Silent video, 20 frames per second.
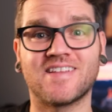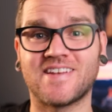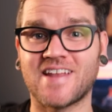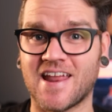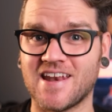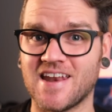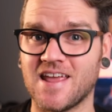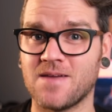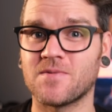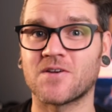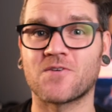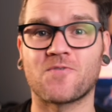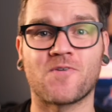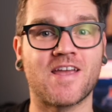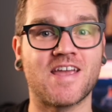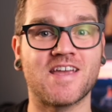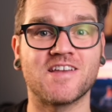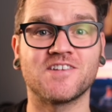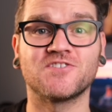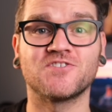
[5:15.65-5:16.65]
dynamic
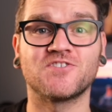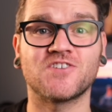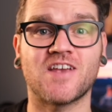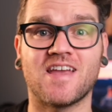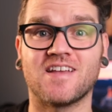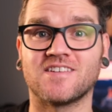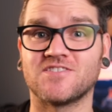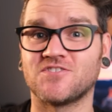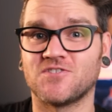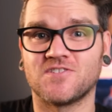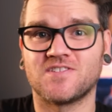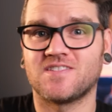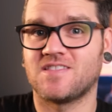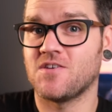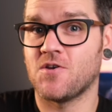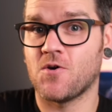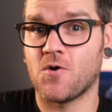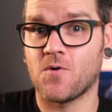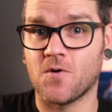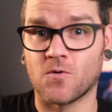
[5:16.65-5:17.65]
range and just
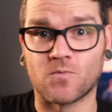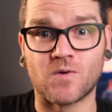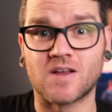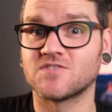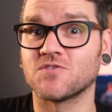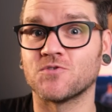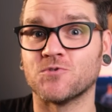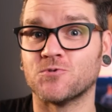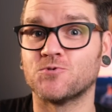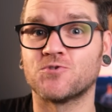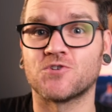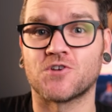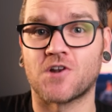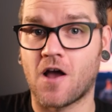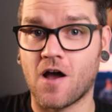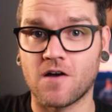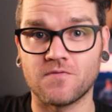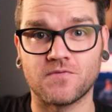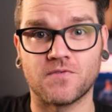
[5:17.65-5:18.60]
the resolution off